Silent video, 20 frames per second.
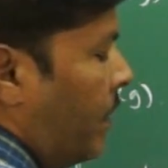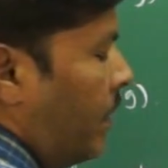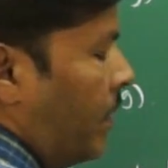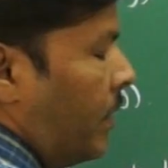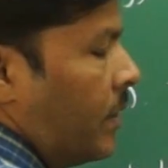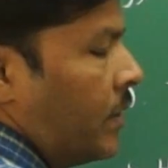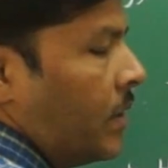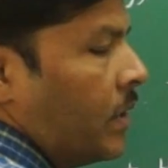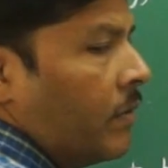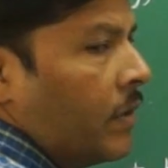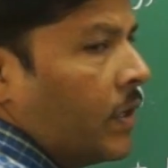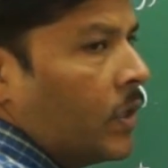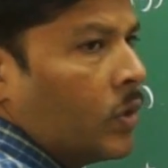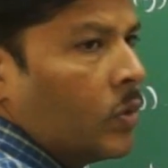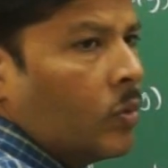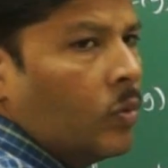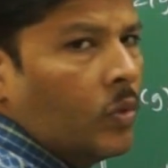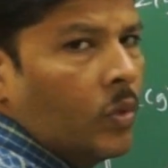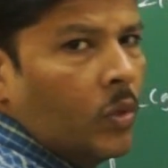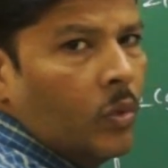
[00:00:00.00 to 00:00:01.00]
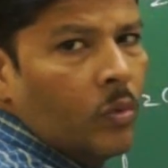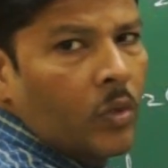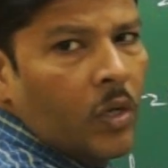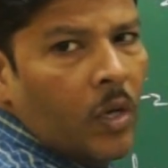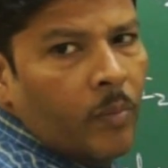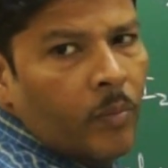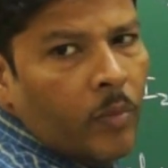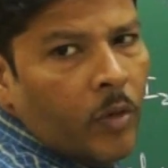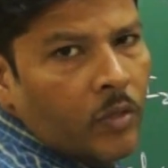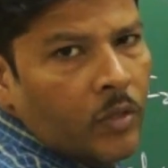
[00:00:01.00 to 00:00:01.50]
it is giving two new
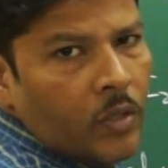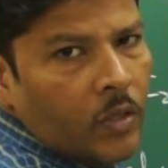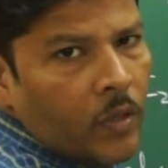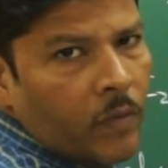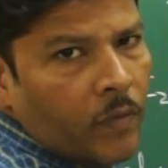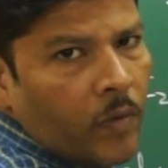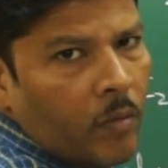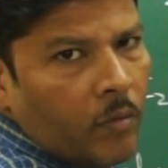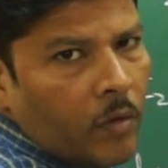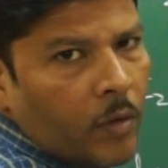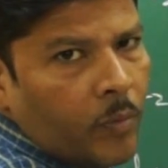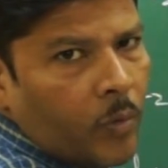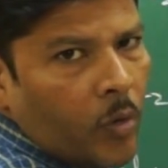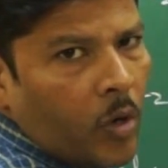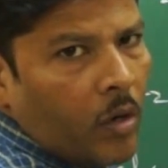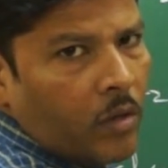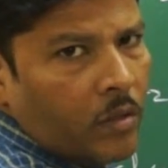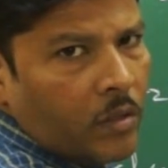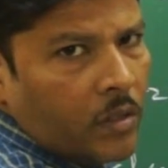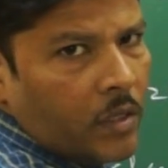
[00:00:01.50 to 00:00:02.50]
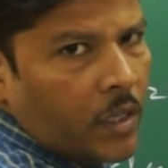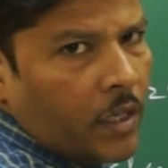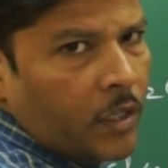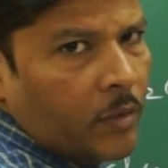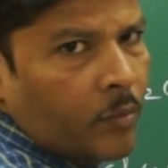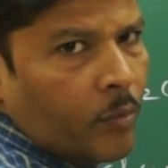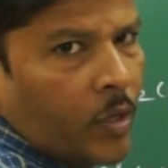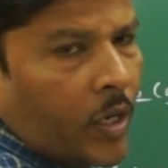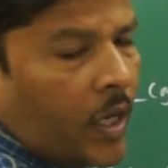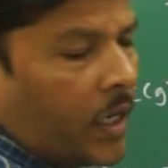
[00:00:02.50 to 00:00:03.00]
compounds in the form of products, that
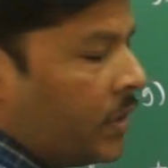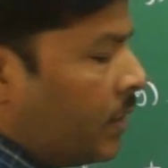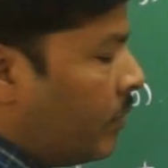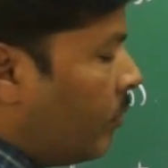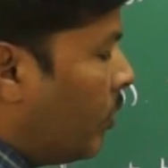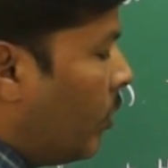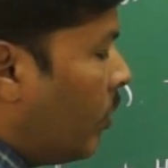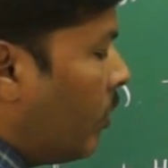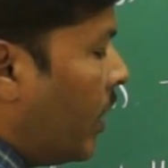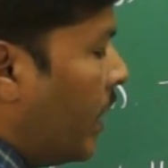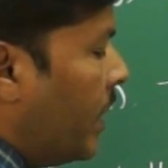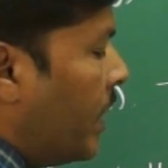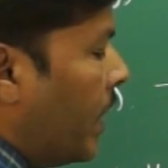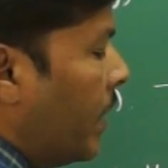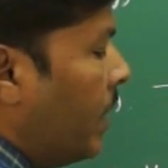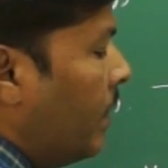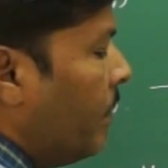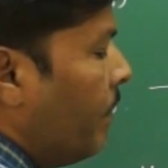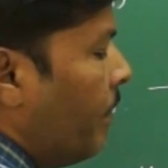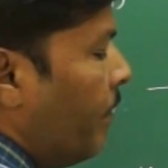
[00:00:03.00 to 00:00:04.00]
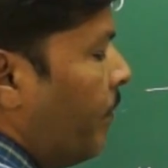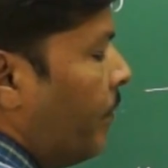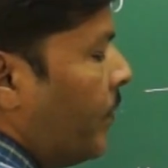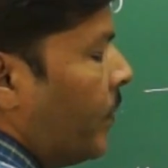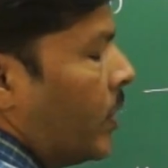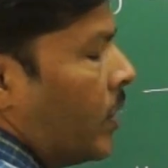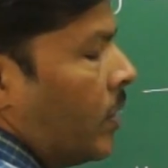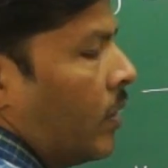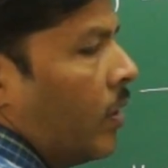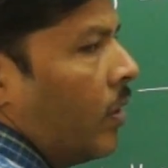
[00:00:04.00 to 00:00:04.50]
is potassium chloride and
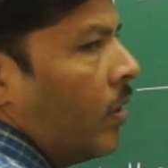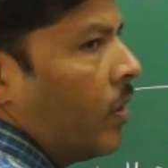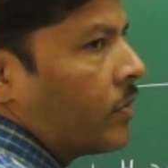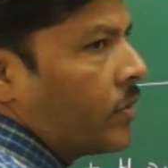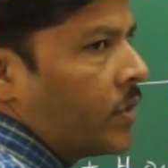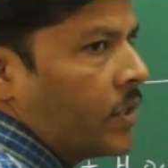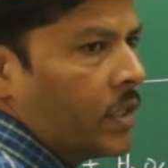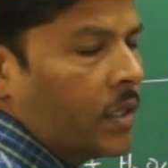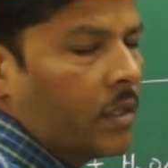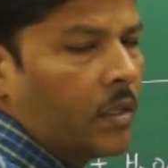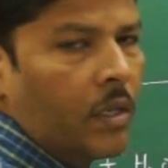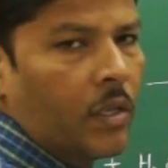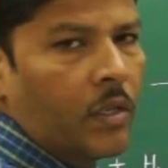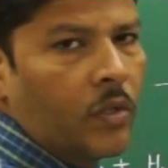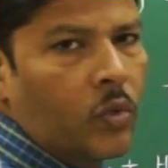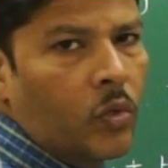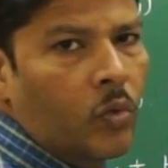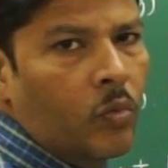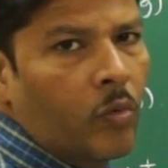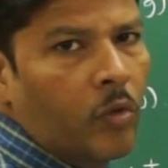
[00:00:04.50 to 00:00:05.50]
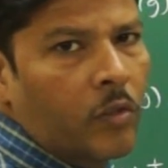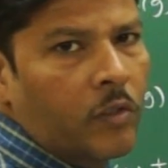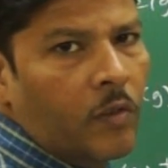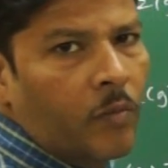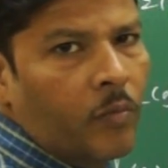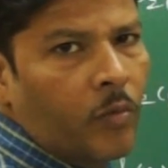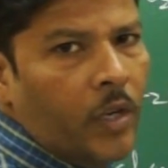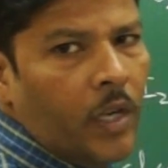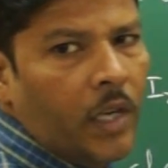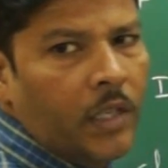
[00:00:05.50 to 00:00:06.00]
oxygen, that is two moles
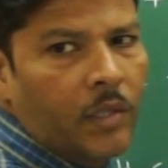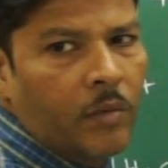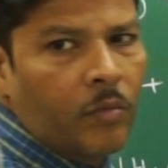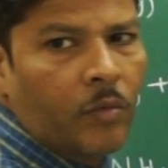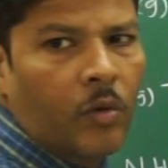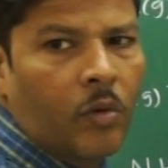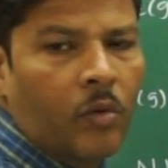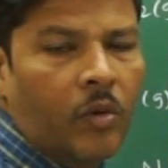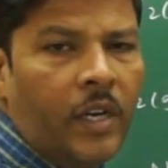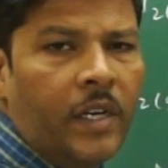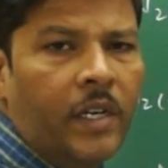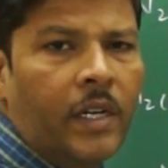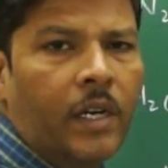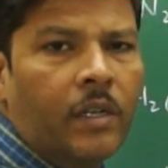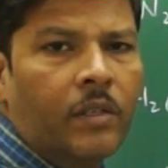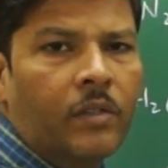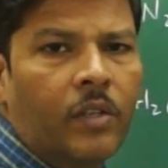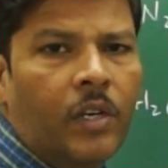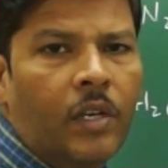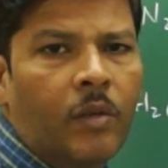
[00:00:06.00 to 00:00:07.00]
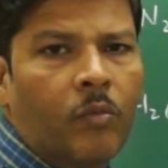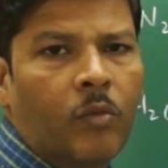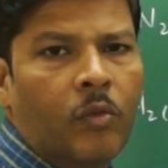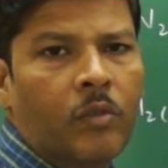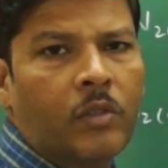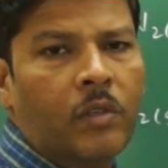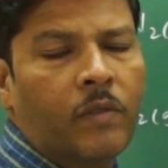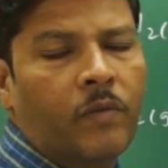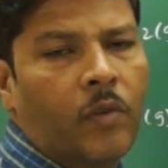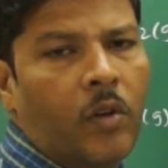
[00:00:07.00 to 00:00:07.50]
of potassium chloride and three
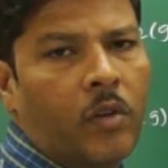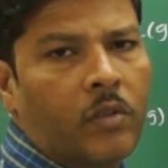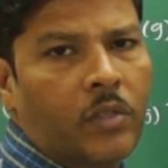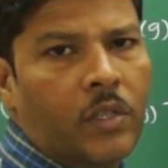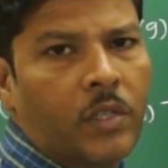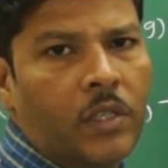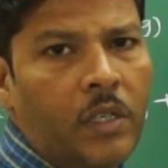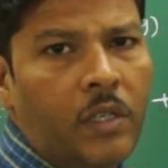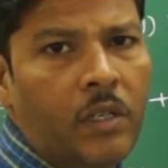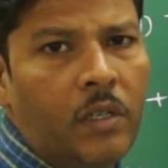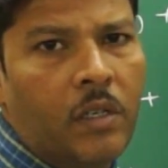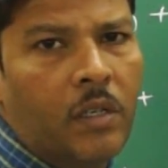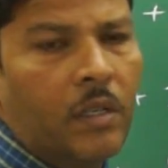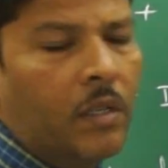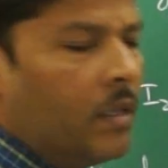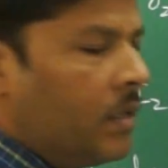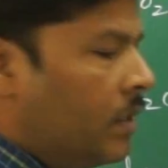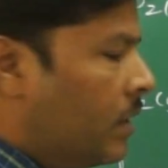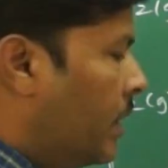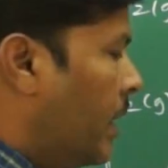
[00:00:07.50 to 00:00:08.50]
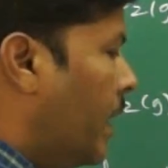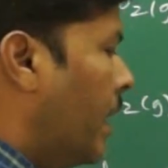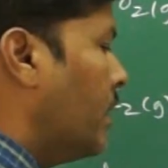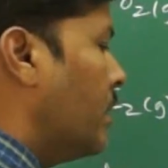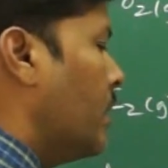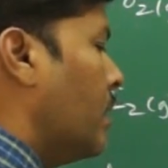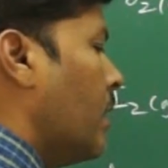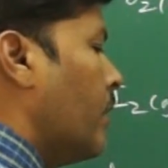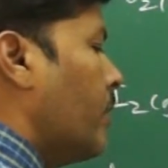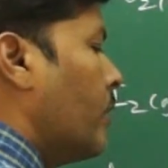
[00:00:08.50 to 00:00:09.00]
moles of oxygen
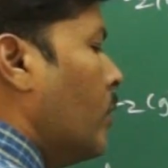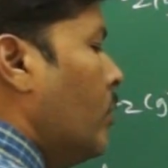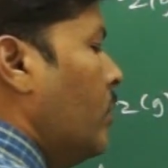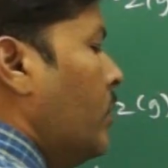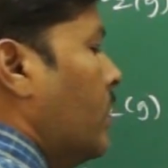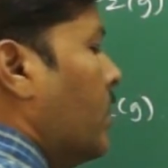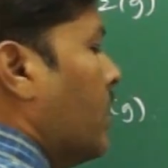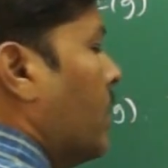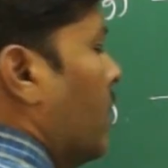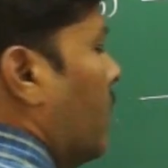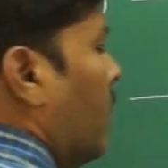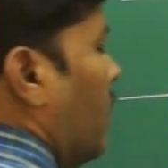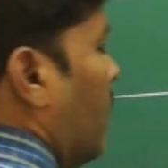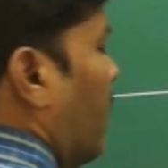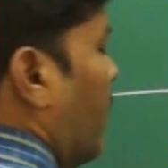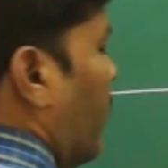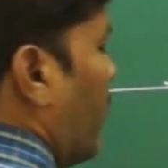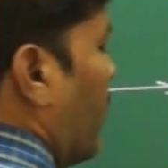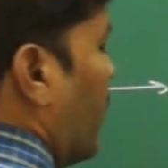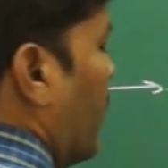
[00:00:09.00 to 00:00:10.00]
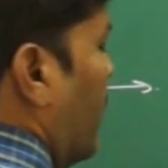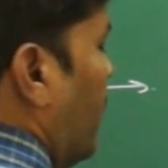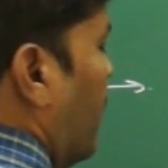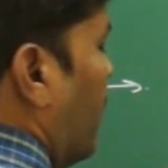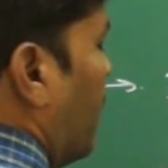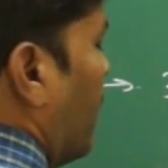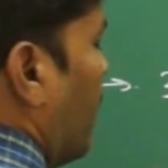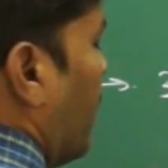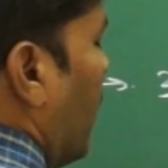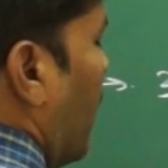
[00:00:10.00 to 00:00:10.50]
gas, and of course for
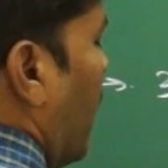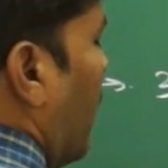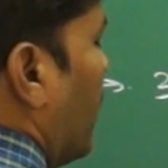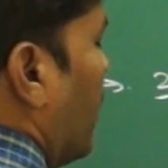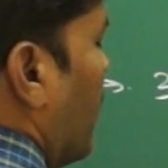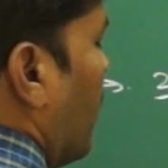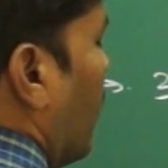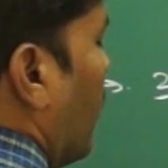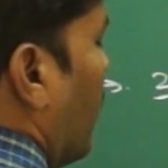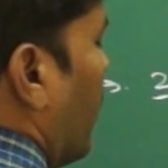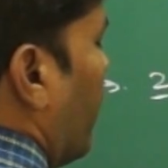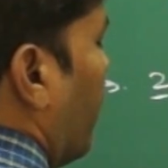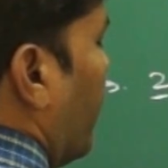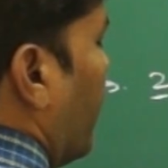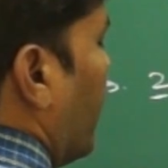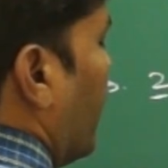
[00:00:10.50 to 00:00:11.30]
this large amount of